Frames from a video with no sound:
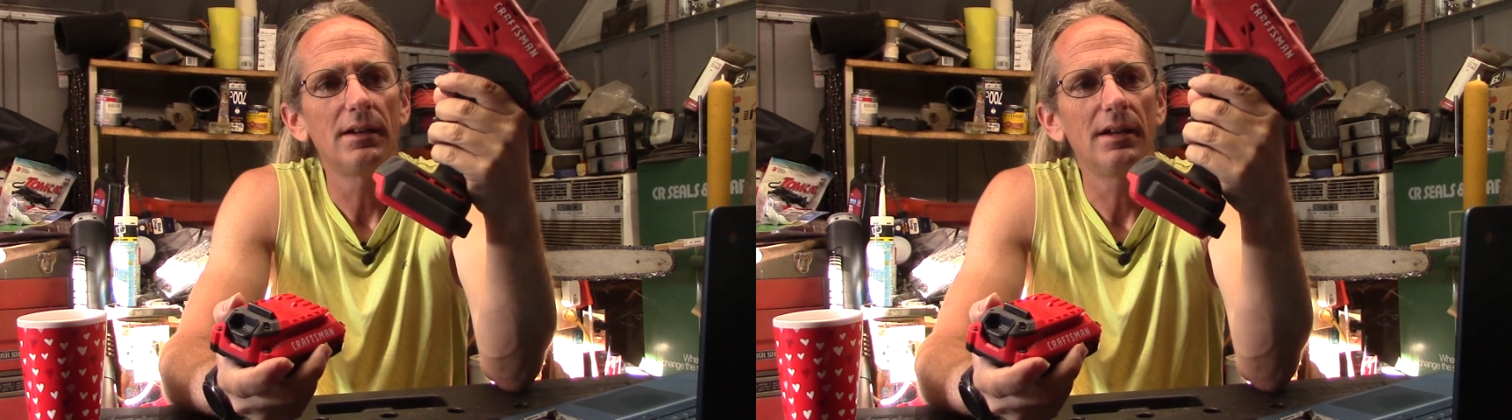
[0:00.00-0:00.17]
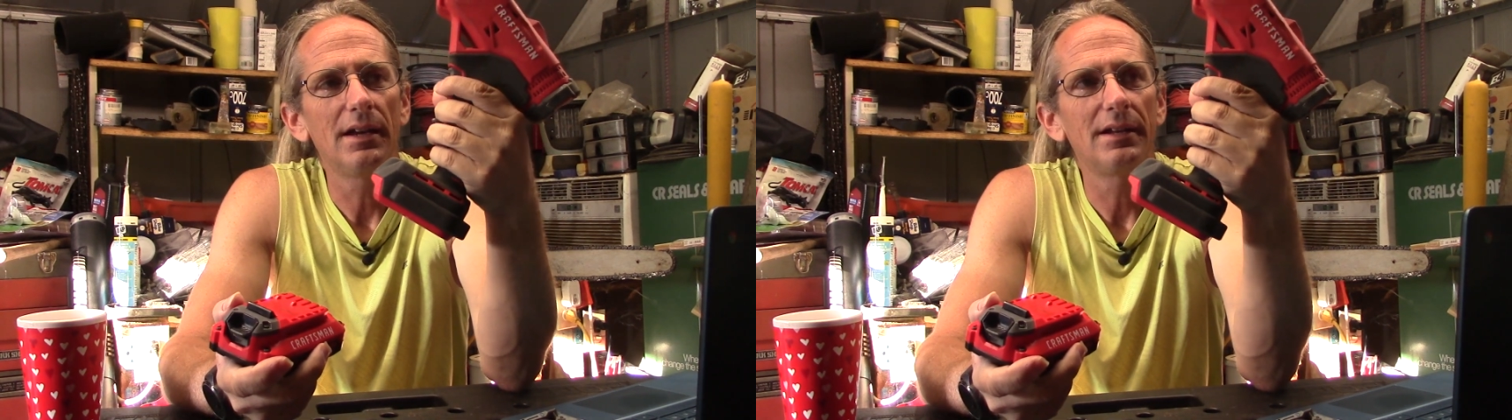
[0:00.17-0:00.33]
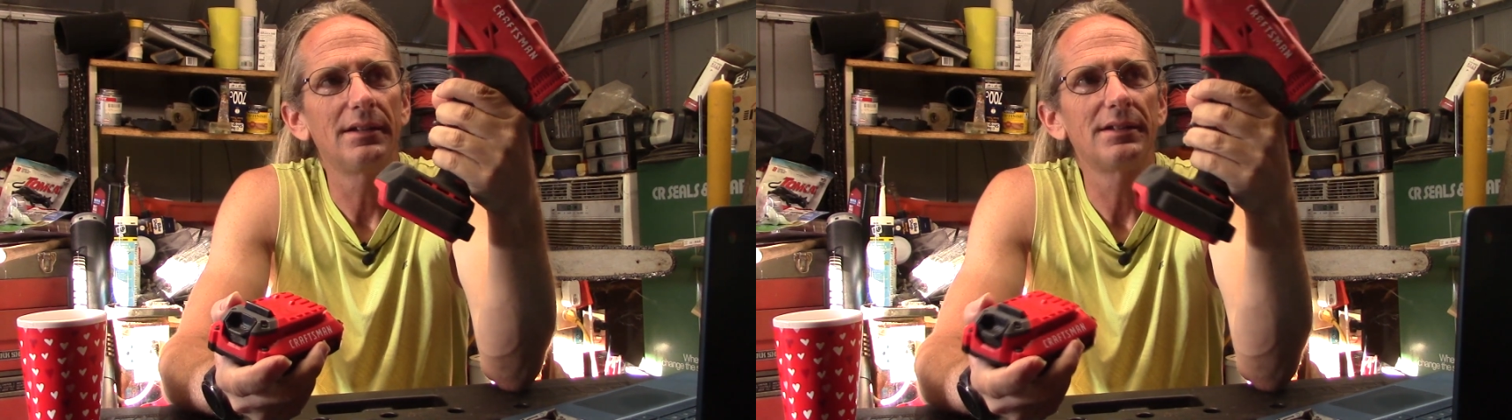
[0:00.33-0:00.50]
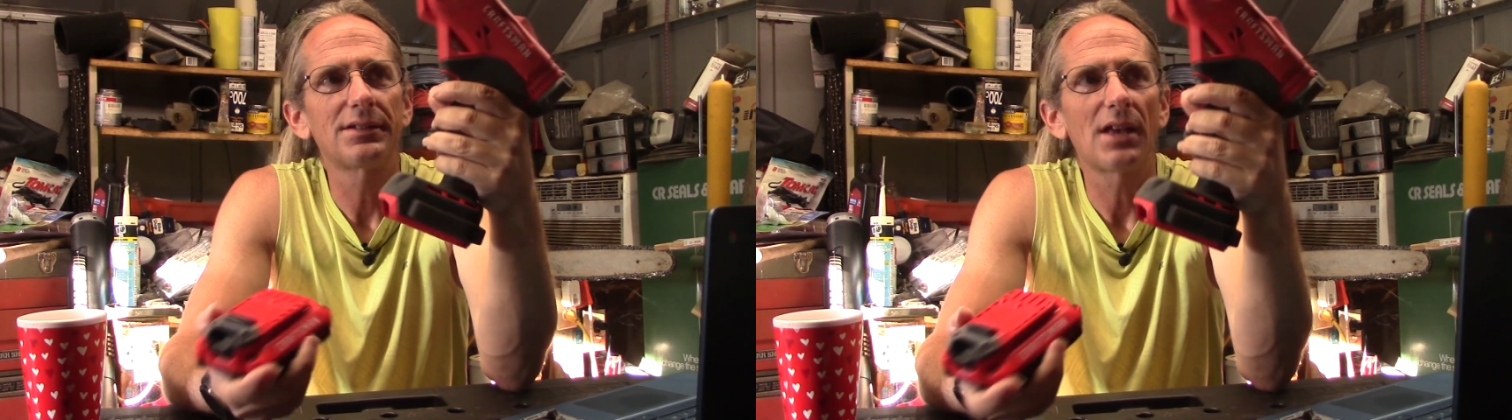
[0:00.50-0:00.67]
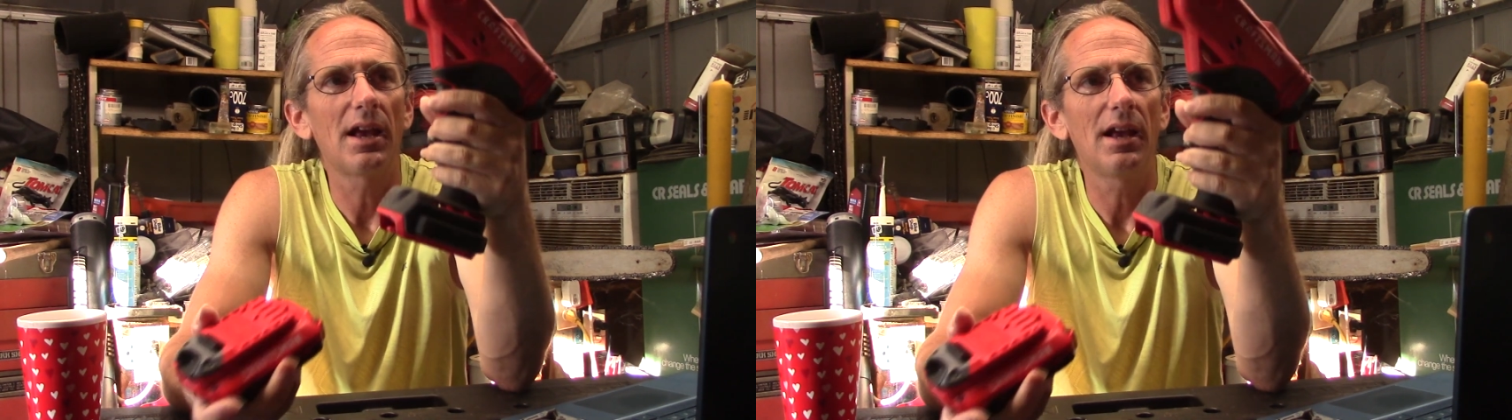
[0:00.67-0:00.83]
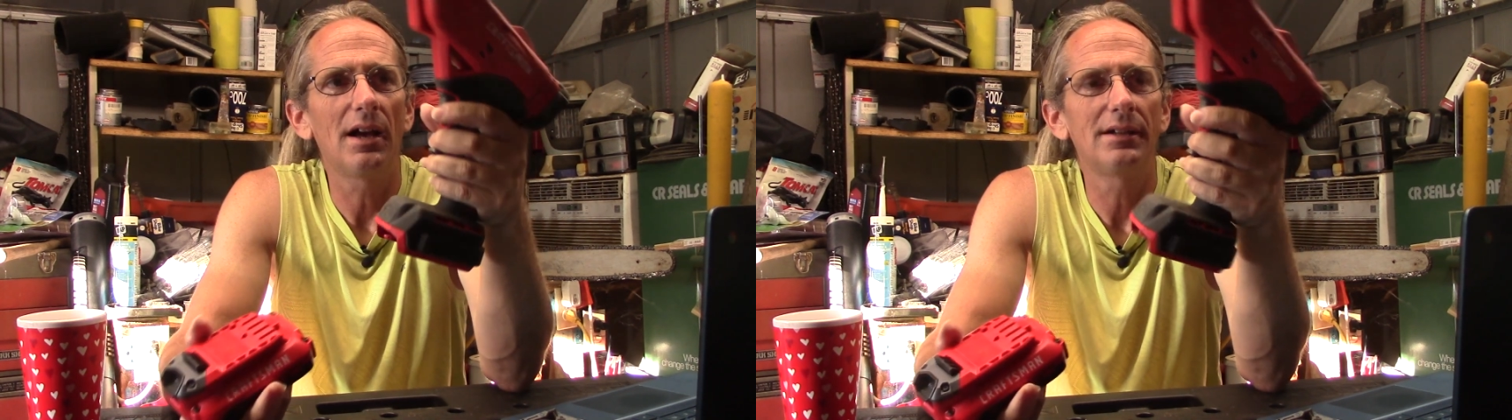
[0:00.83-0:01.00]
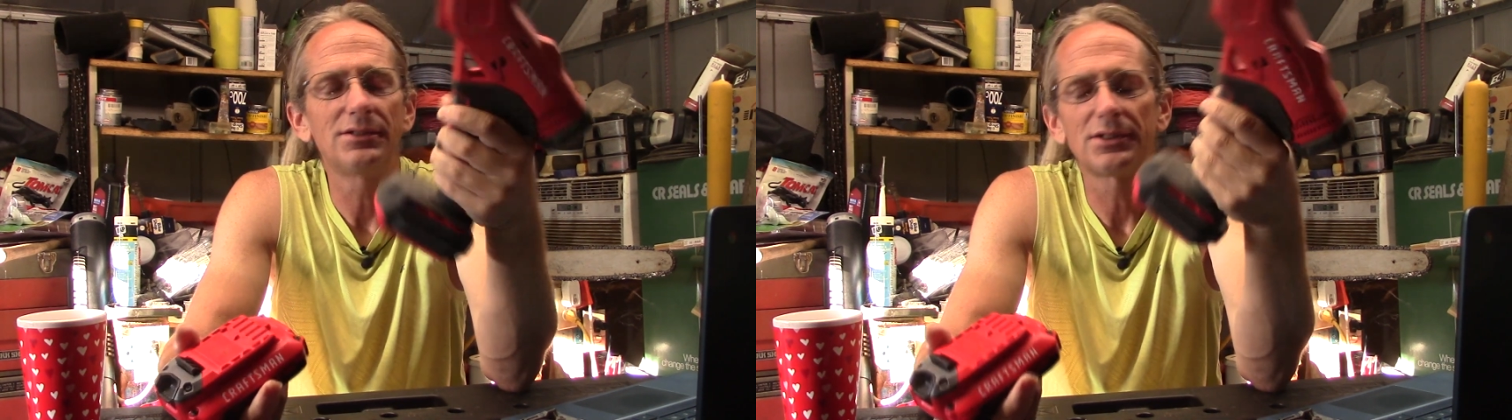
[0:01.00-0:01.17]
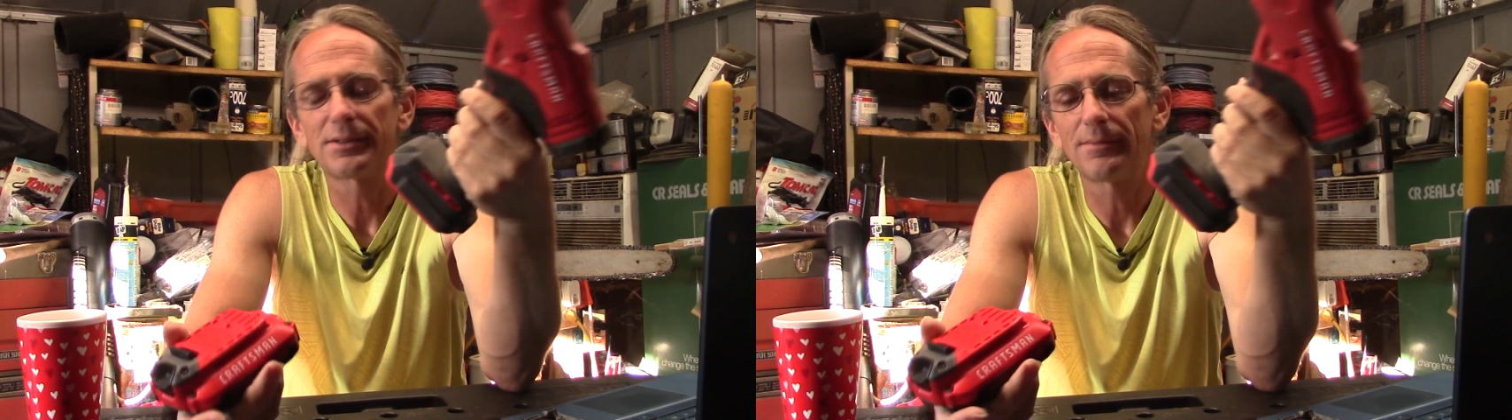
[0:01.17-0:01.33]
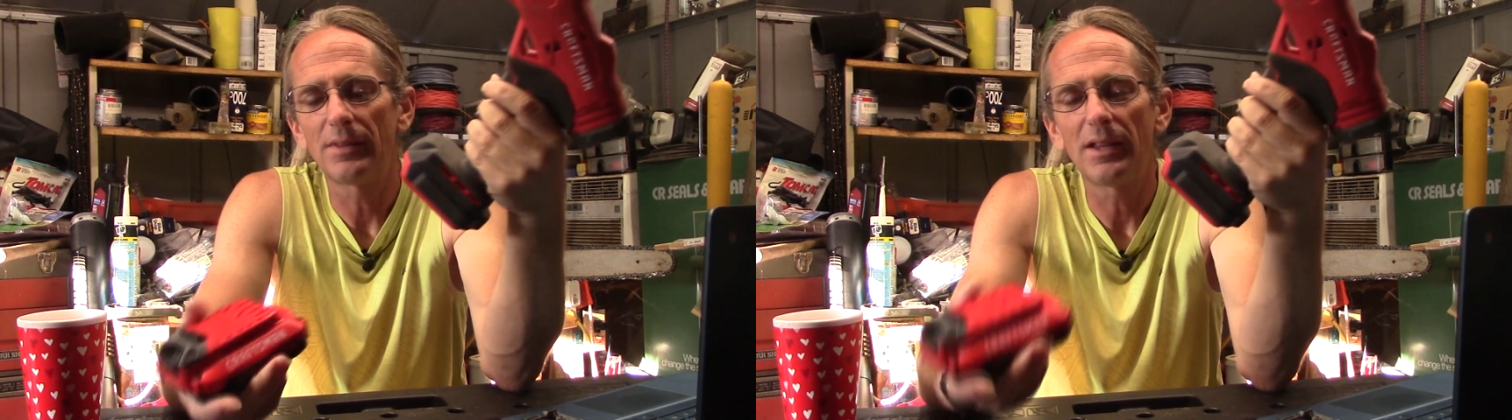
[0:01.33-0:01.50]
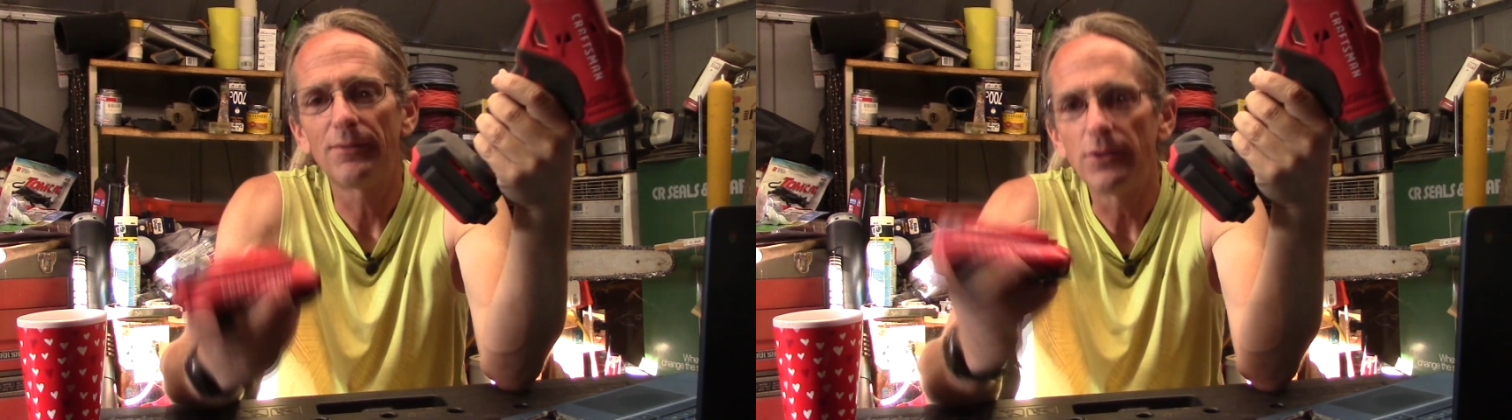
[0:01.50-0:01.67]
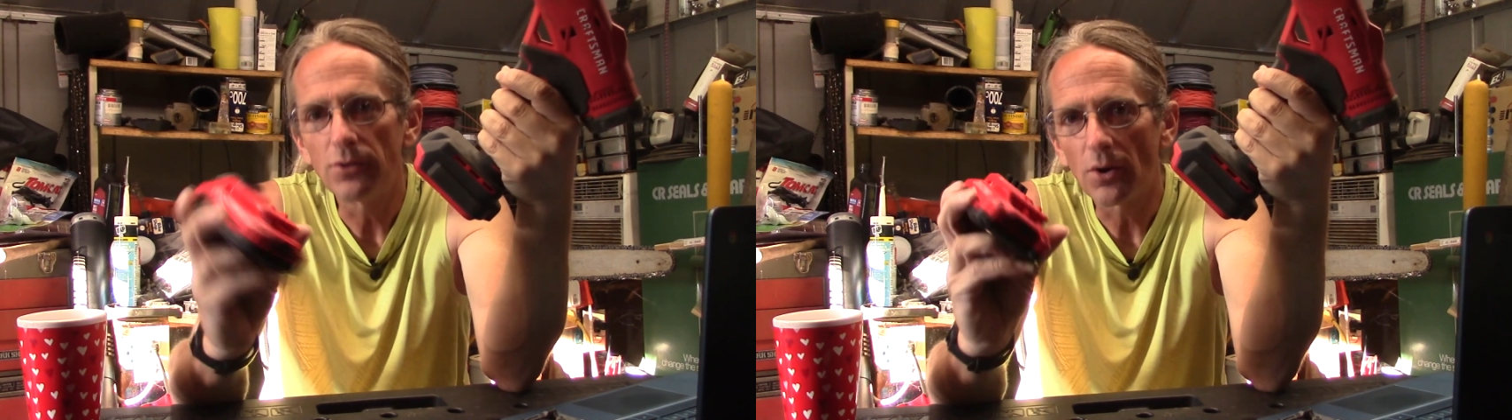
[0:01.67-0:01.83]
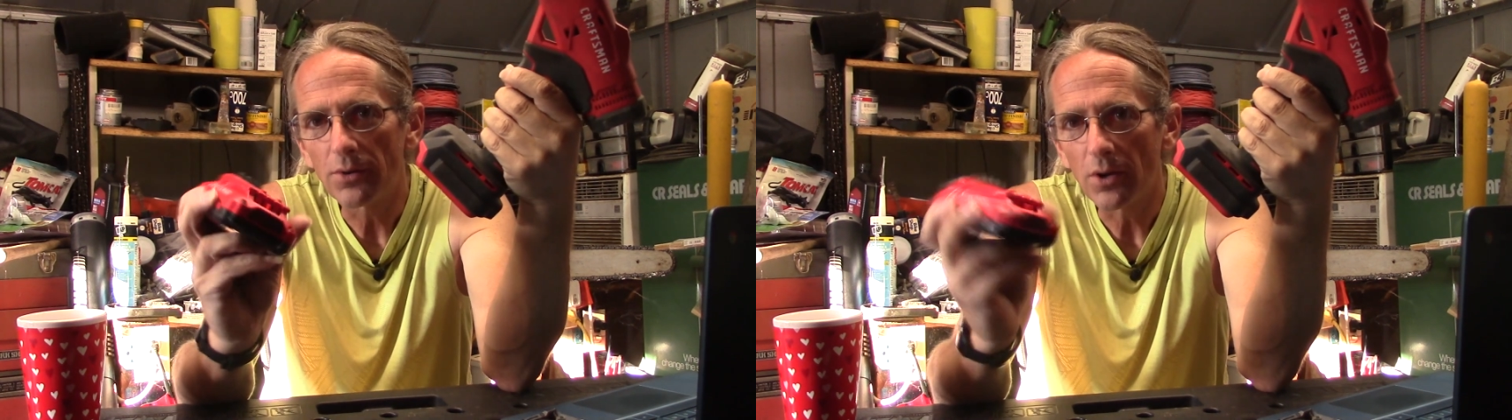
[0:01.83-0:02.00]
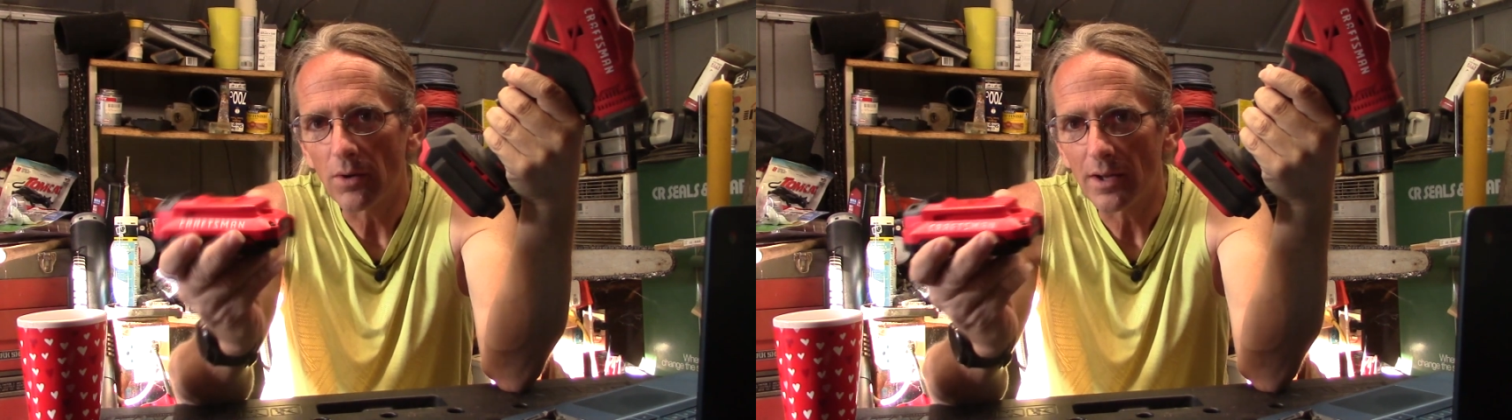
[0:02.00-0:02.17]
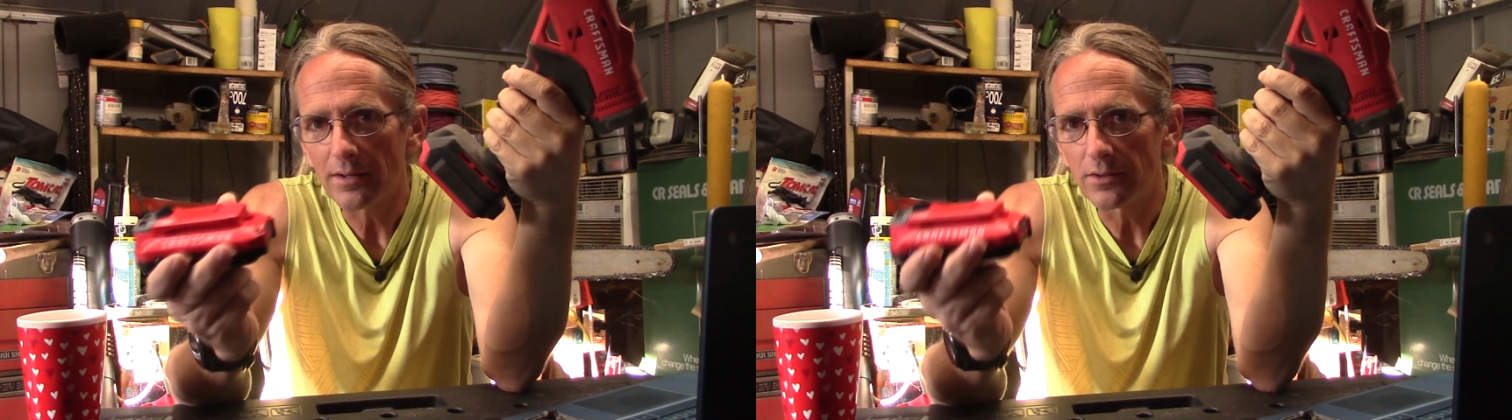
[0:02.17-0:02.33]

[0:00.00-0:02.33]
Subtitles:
and this, I just, if you don't know how